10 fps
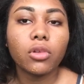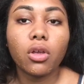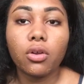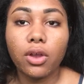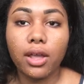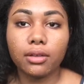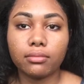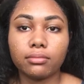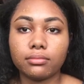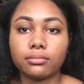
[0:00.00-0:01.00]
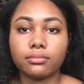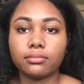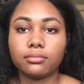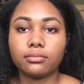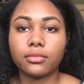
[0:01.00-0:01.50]
All right.
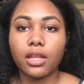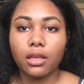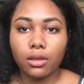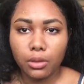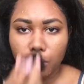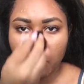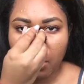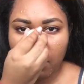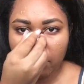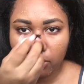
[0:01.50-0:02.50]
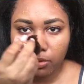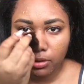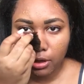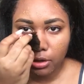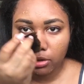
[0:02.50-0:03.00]
Ooh, I'm so
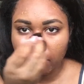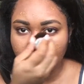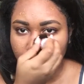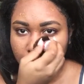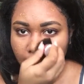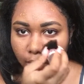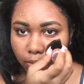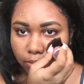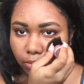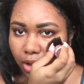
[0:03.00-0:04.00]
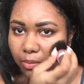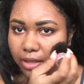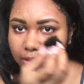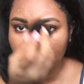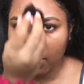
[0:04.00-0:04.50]
scared to blend this out. Why am I
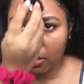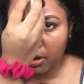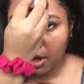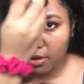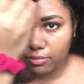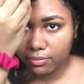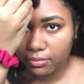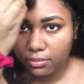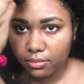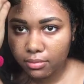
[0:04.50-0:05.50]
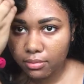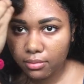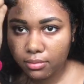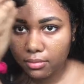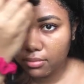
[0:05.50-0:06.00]
scared now?
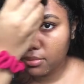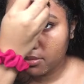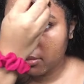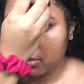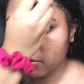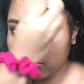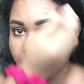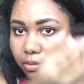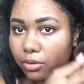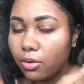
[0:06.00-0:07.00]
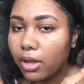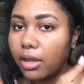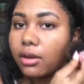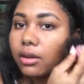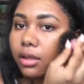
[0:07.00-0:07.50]
I'm just gonna go
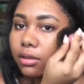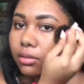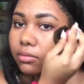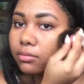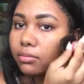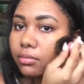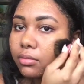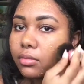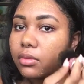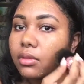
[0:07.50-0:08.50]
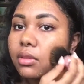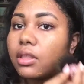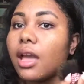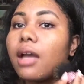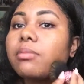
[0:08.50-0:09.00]
ahead and like
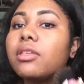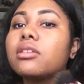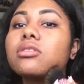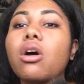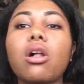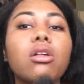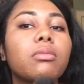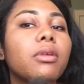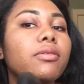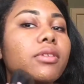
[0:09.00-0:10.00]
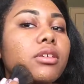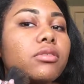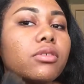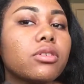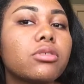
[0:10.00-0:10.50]
dab this all on my face
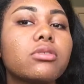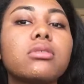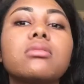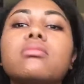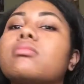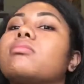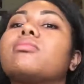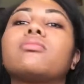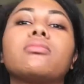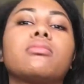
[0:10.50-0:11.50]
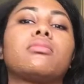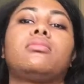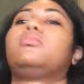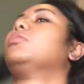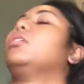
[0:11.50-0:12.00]
first.
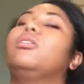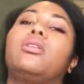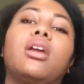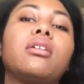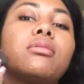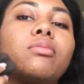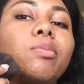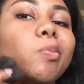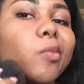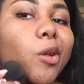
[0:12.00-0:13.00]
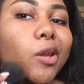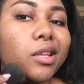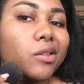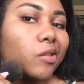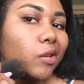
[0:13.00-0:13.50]
Okay, now
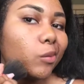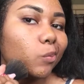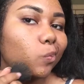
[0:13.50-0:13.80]
let's see.